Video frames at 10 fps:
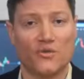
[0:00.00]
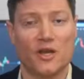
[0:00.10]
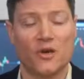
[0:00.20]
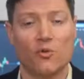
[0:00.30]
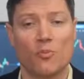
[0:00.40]

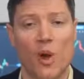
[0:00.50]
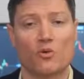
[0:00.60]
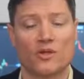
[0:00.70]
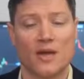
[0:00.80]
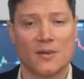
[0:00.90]
then you'll
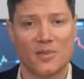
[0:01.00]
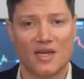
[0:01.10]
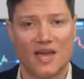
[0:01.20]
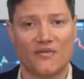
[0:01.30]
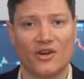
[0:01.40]
both be
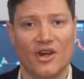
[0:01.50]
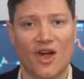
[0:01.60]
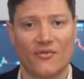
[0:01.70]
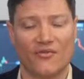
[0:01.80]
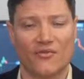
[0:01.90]
given
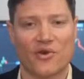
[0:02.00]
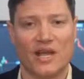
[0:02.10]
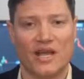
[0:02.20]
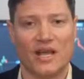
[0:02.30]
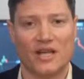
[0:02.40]
a
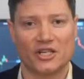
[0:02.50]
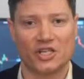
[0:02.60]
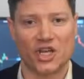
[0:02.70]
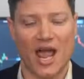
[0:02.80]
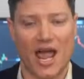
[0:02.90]
free
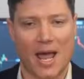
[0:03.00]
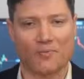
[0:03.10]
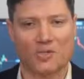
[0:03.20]
share.